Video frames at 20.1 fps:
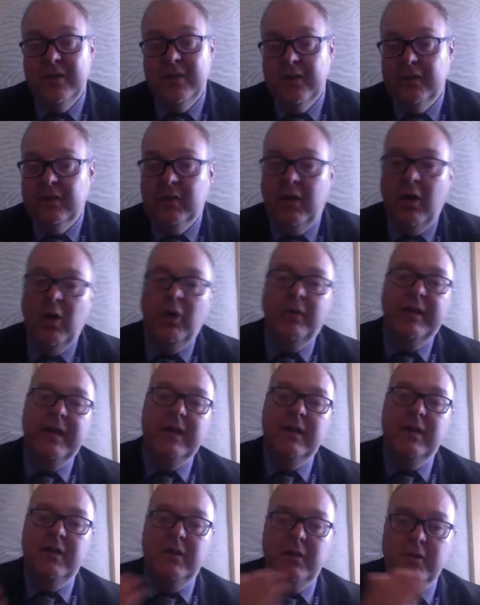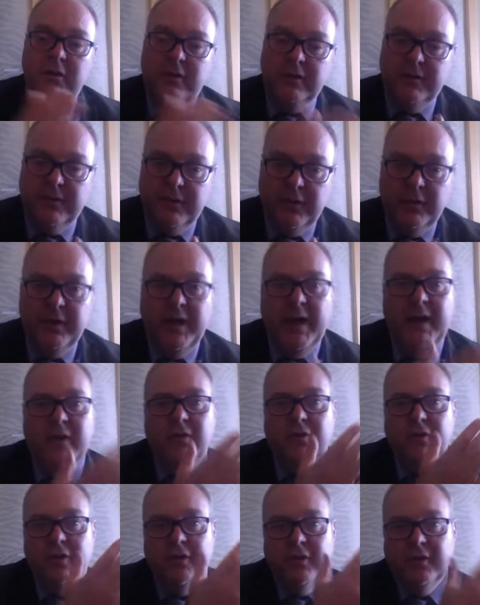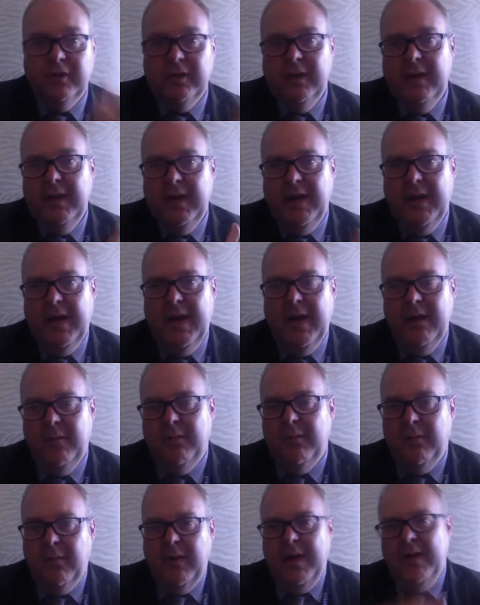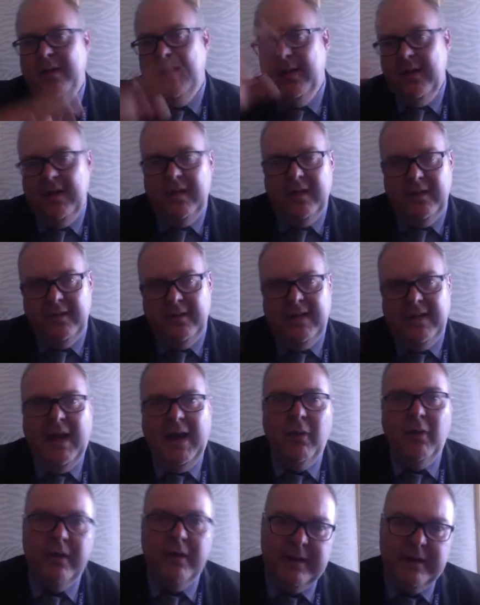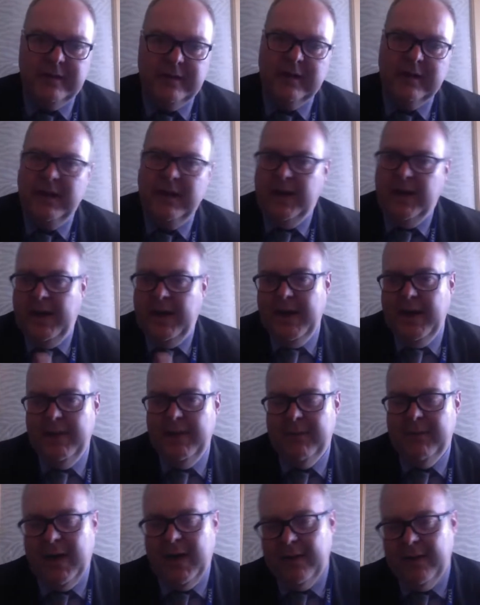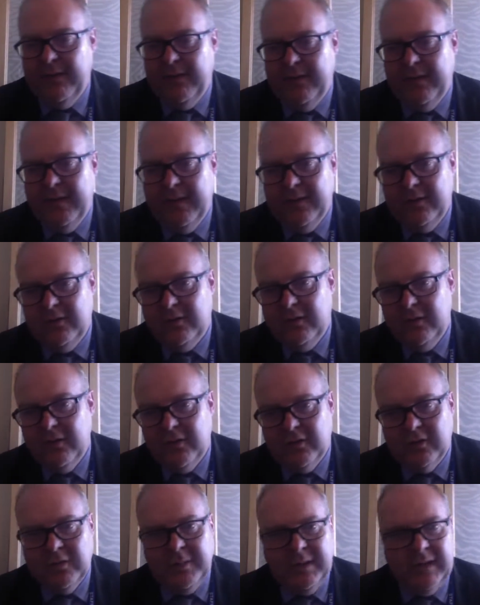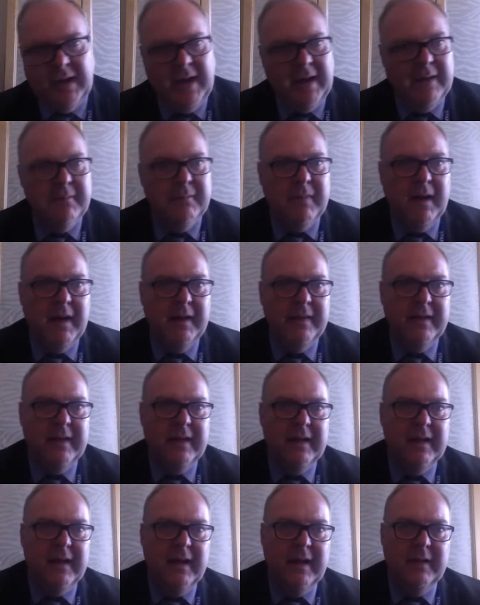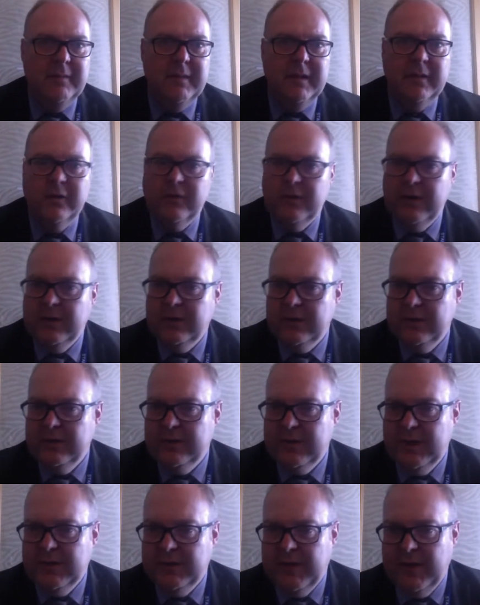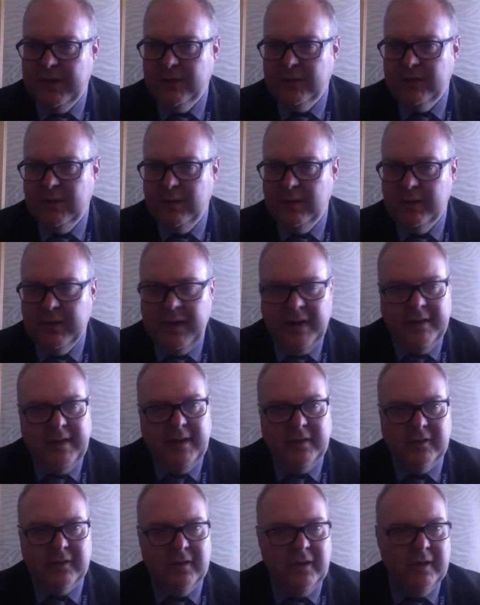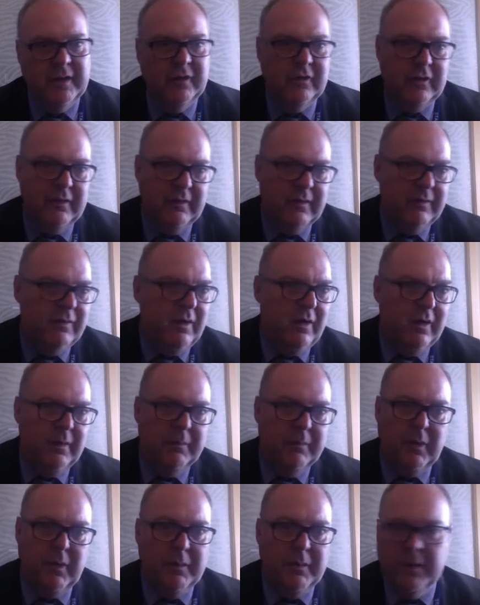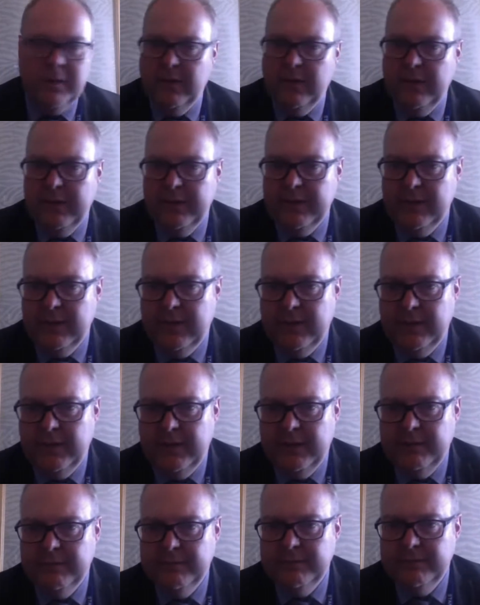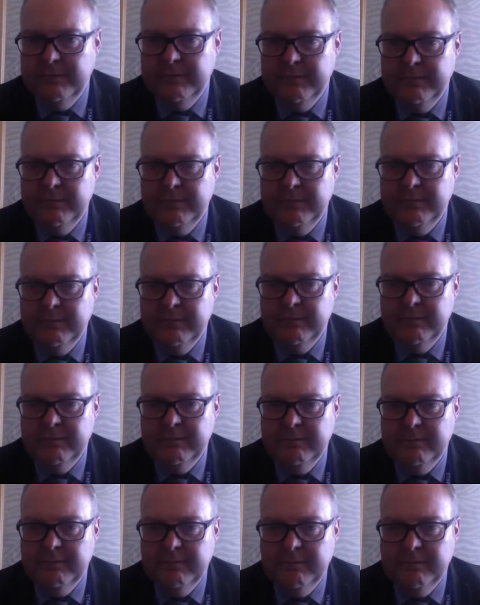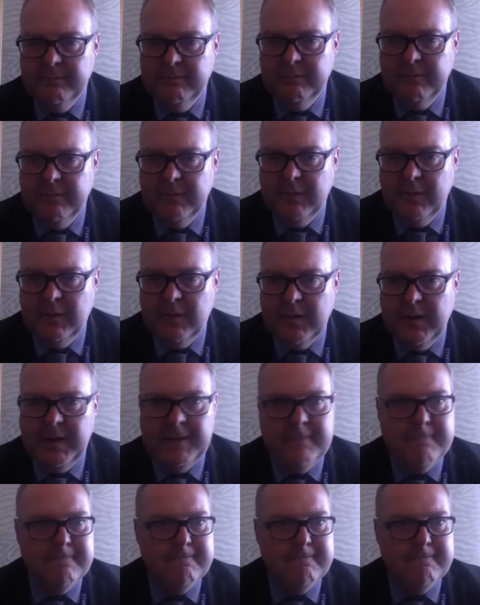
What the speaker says: at all, then you use the front entrance where the tower is, and the students will be let in by the administration team there. So that's not an issue if they've got an appointment or anything like that. Okay.